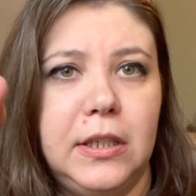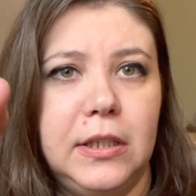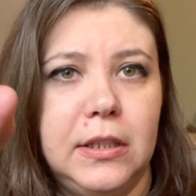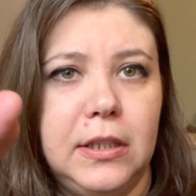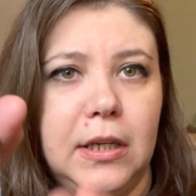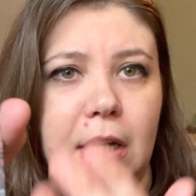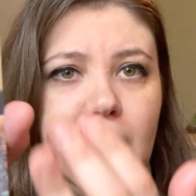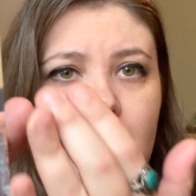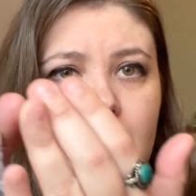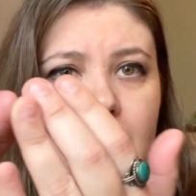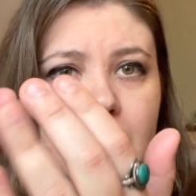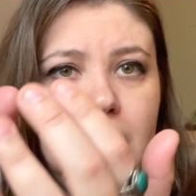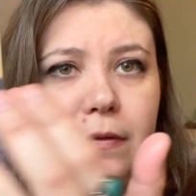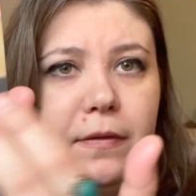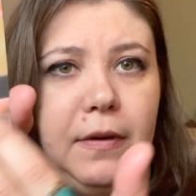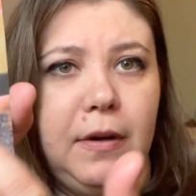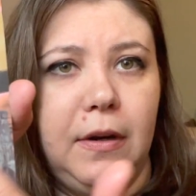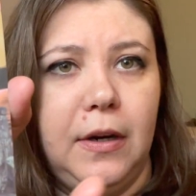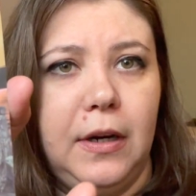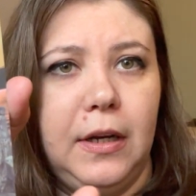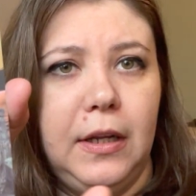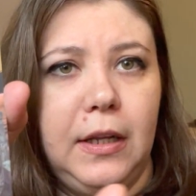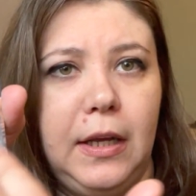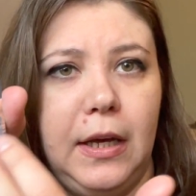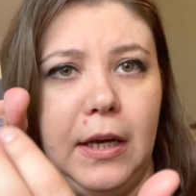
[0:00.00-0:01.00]
It's got this
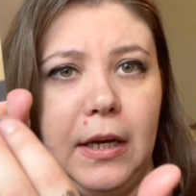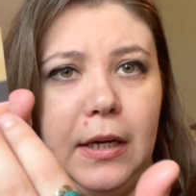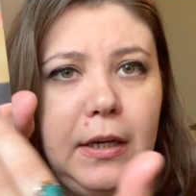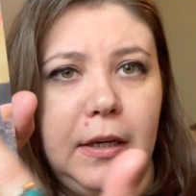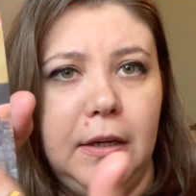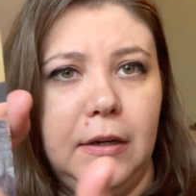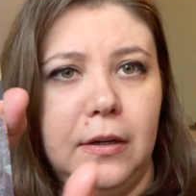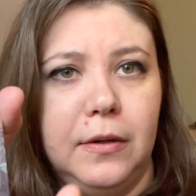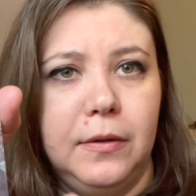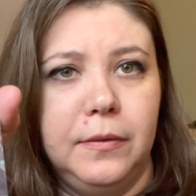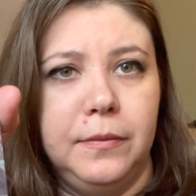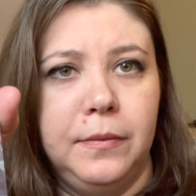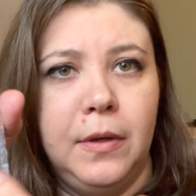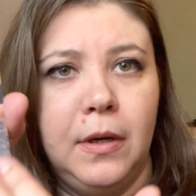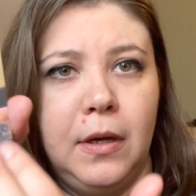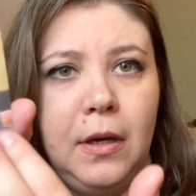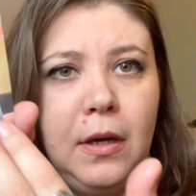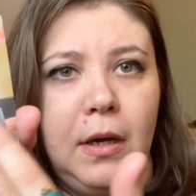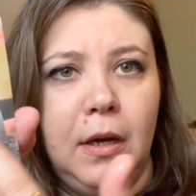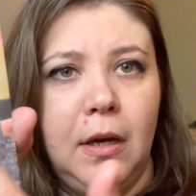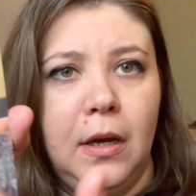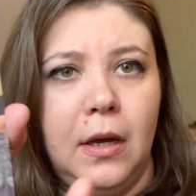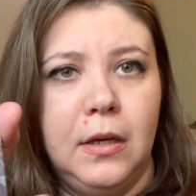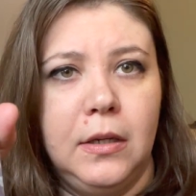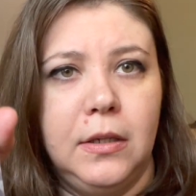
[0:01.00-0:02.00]
very like, you know,
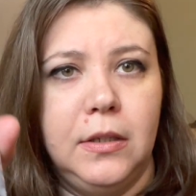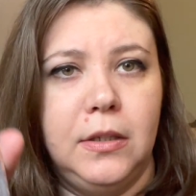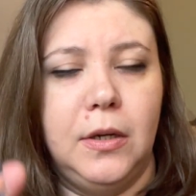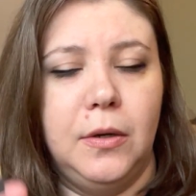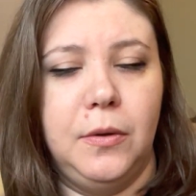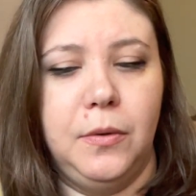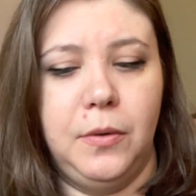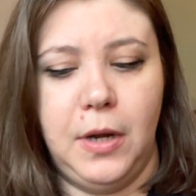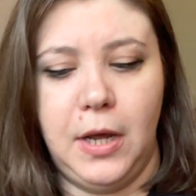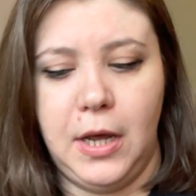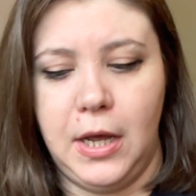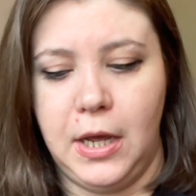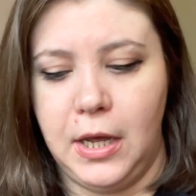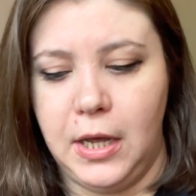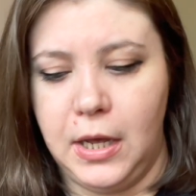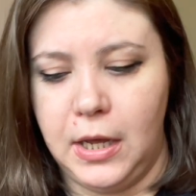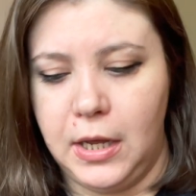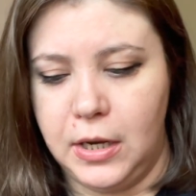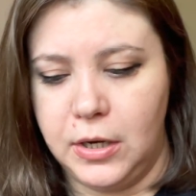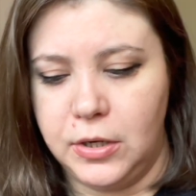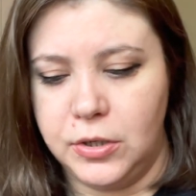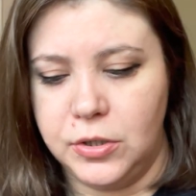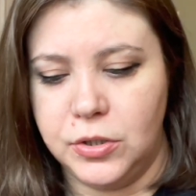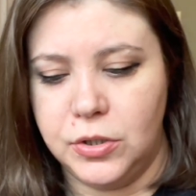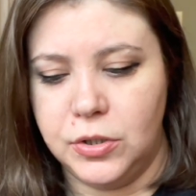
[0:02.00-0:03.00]

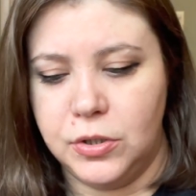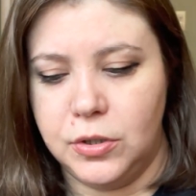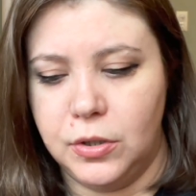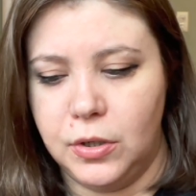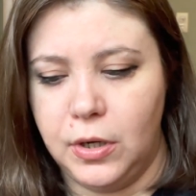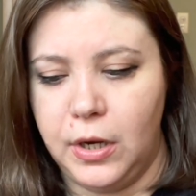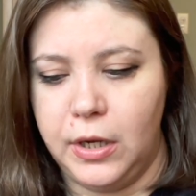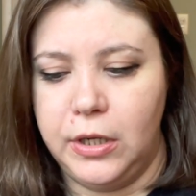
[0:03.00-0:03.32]
Stonehenge,